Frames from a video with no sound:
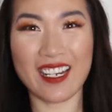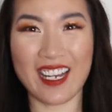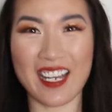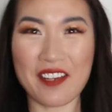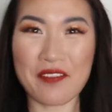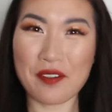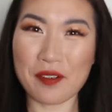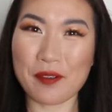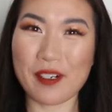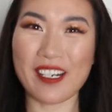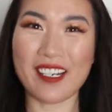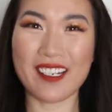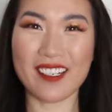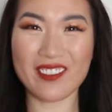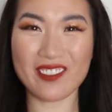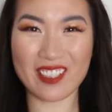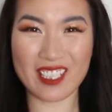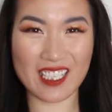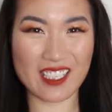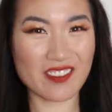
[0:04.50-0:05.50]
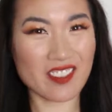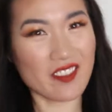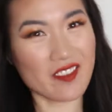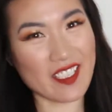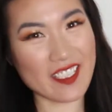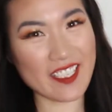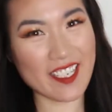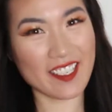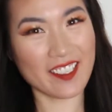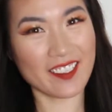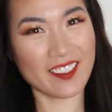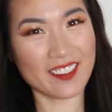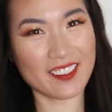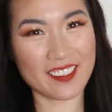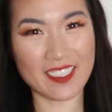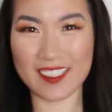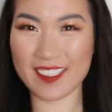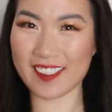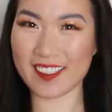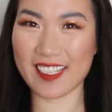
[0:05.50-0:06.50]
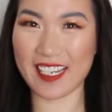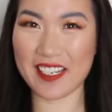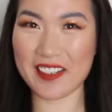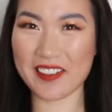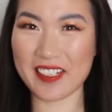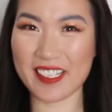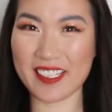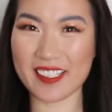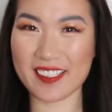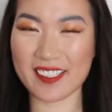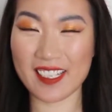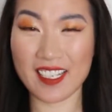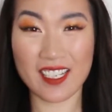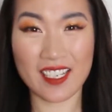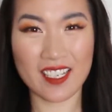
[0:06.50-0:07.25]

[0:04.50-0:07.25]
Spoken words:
Hi everyone, welcome to my channel. This is Iris.